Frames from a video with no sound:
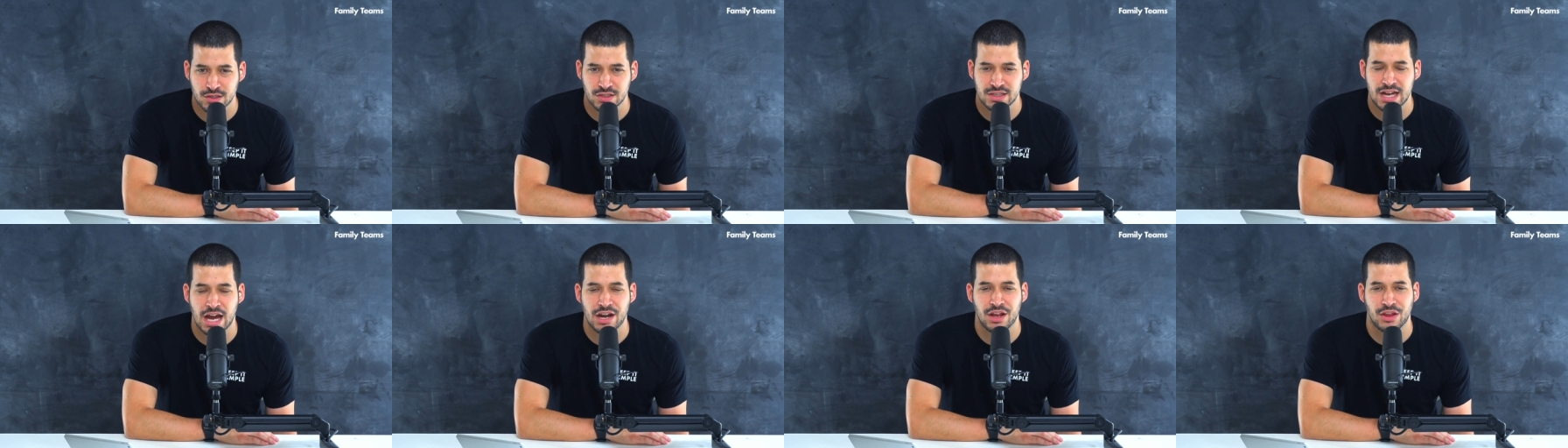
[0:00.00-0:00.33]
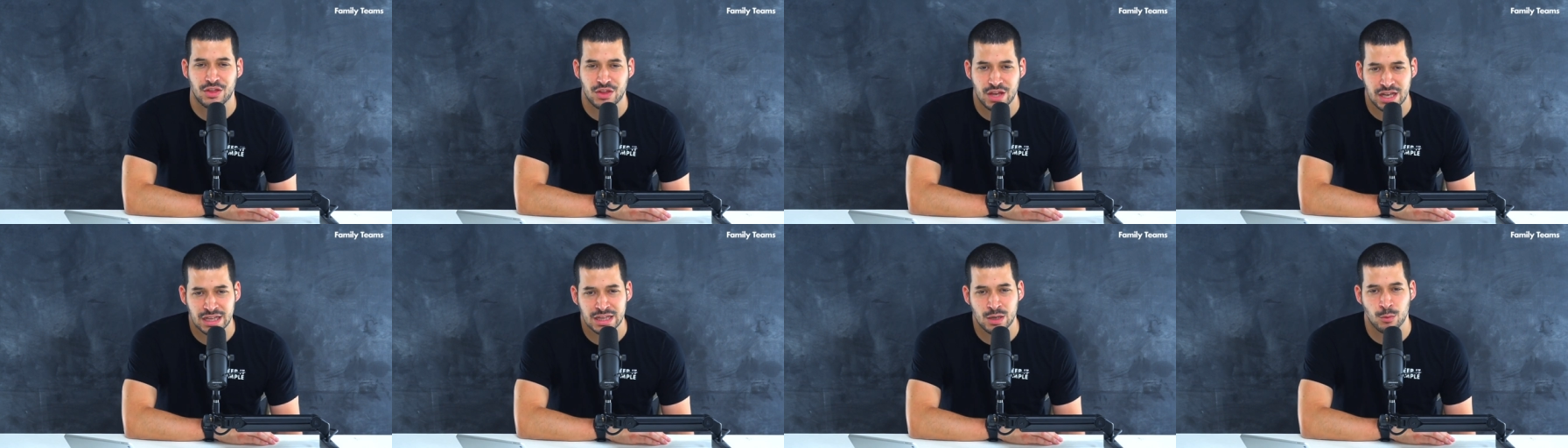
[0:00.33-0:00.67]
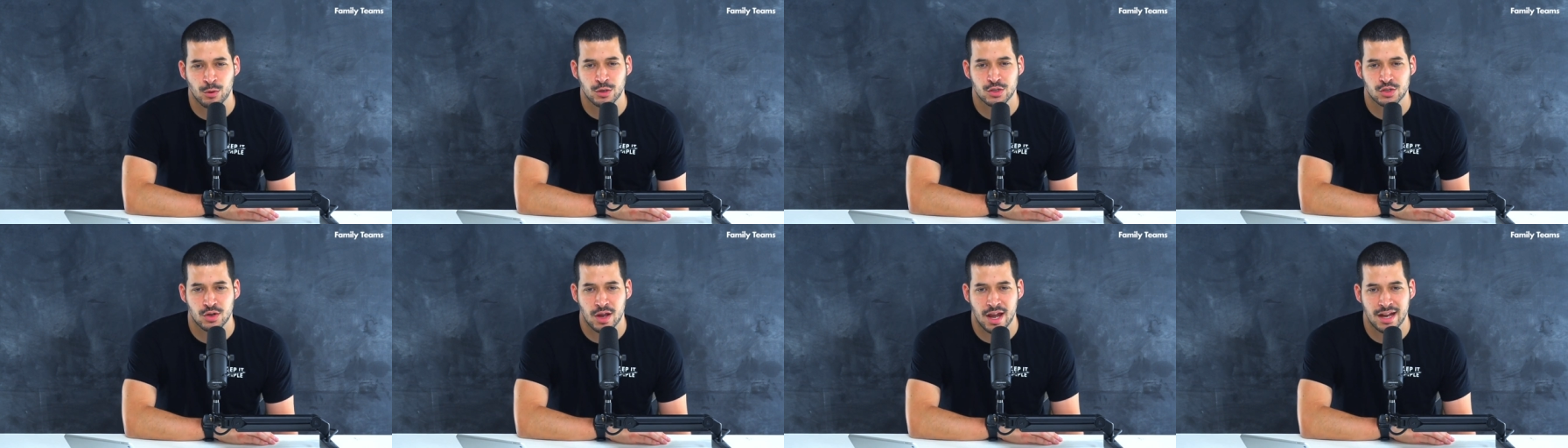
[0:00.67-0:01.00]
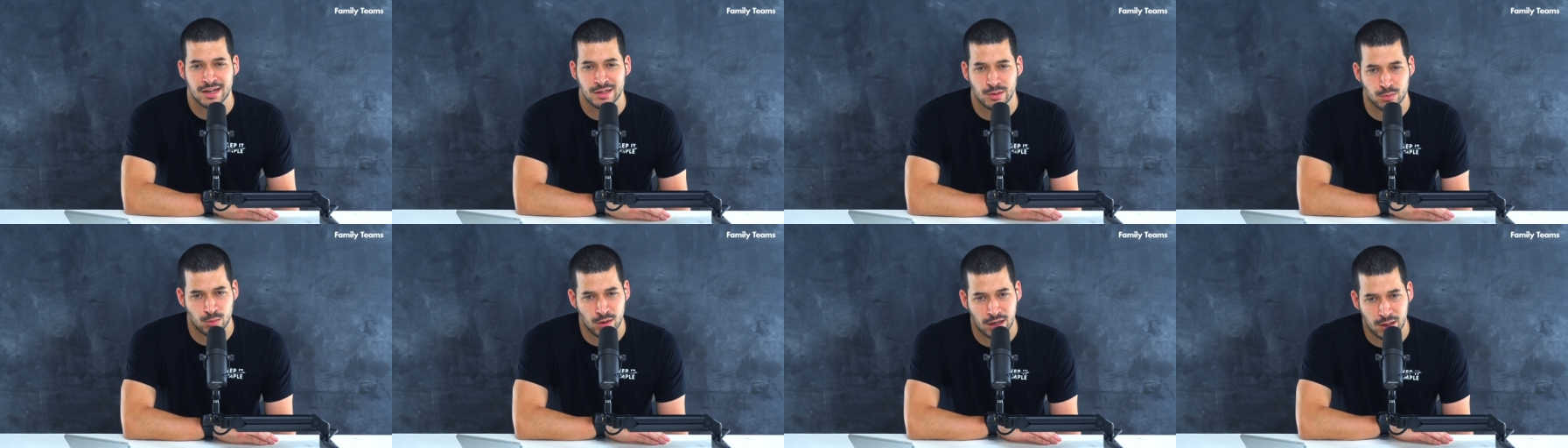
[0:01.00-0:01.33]
not a thing that we're trying
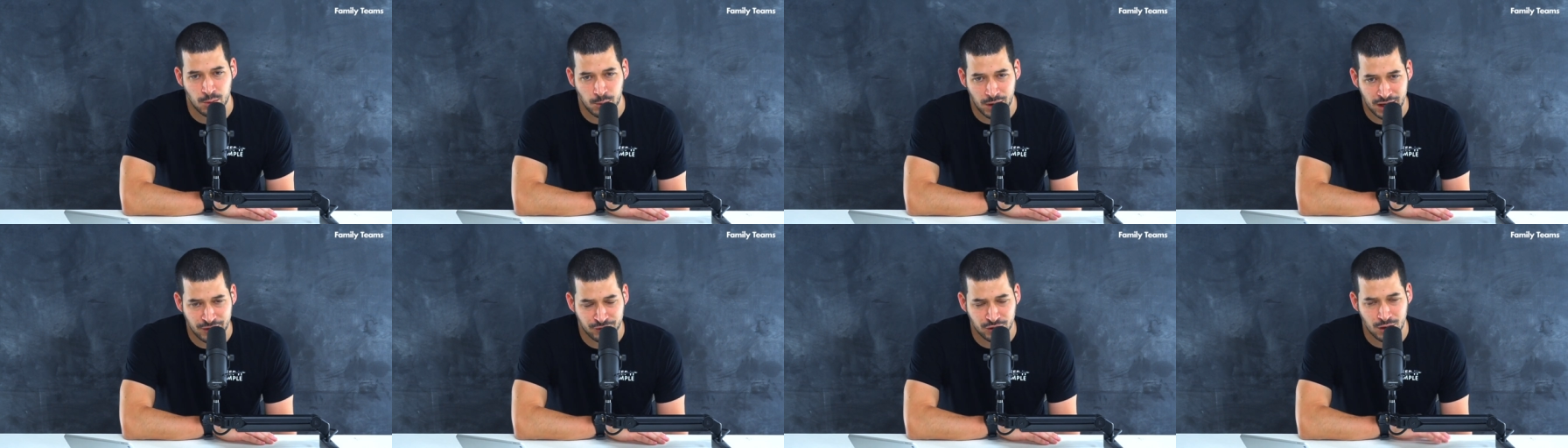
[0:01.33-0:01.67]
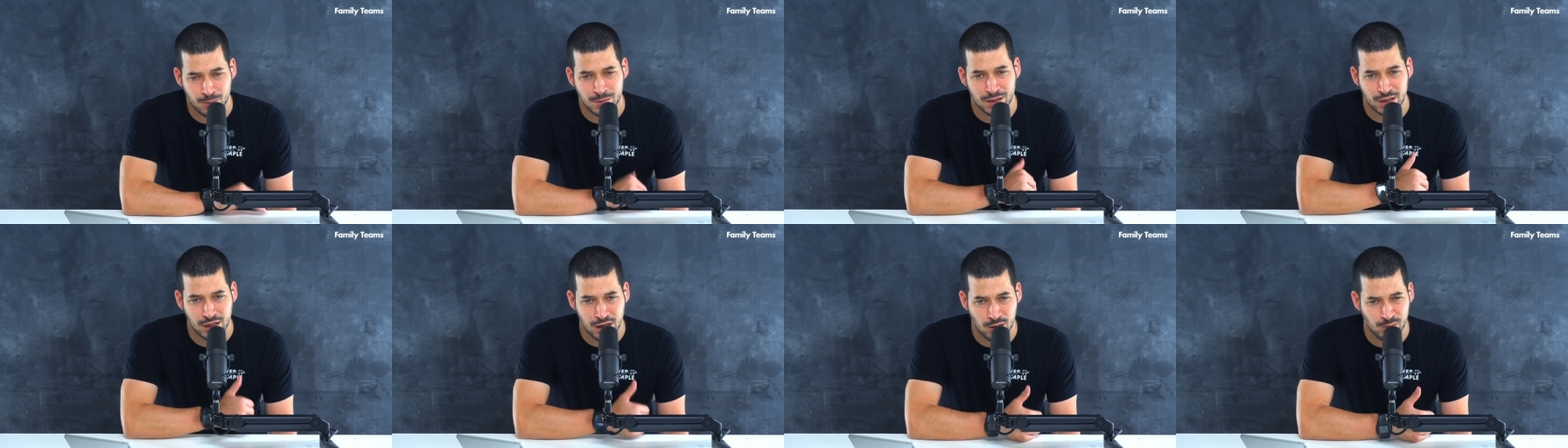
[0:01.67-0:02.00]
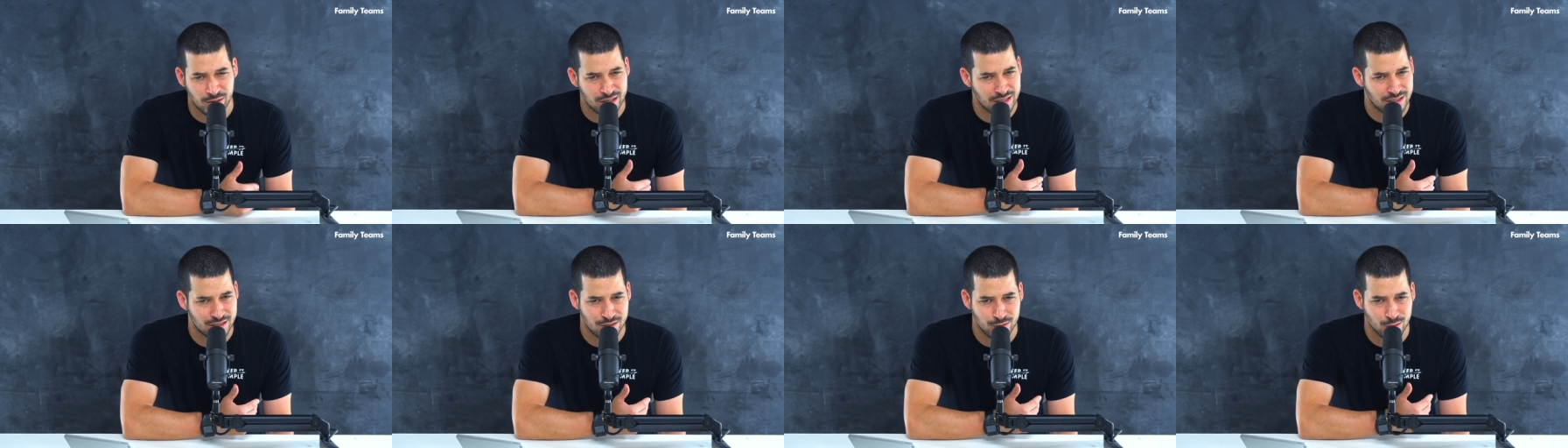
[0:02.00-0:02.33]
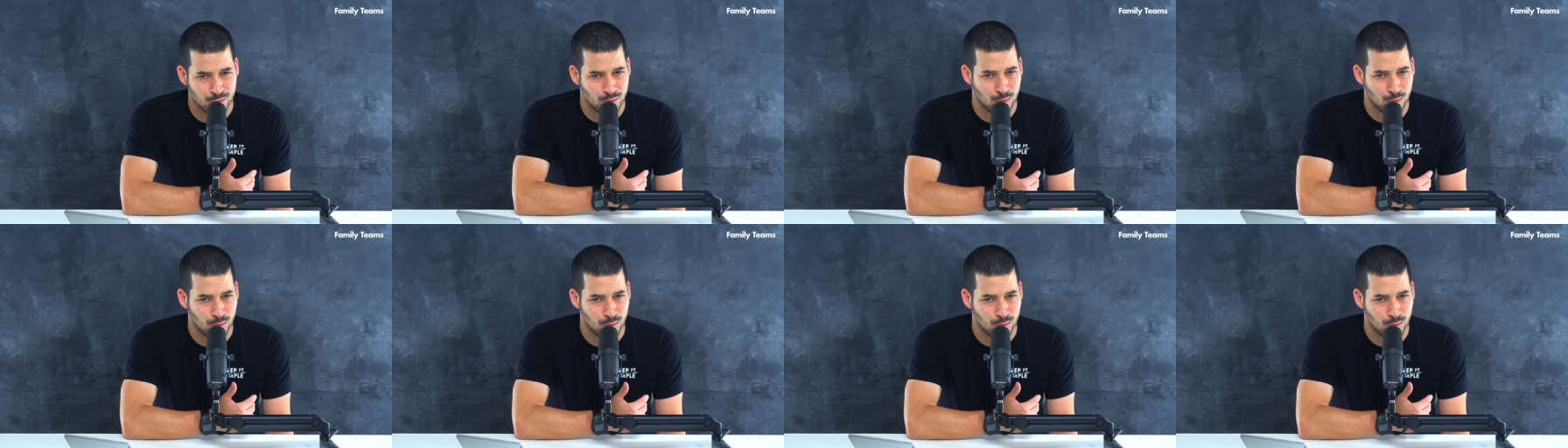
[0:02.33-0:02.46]
to run away from and go into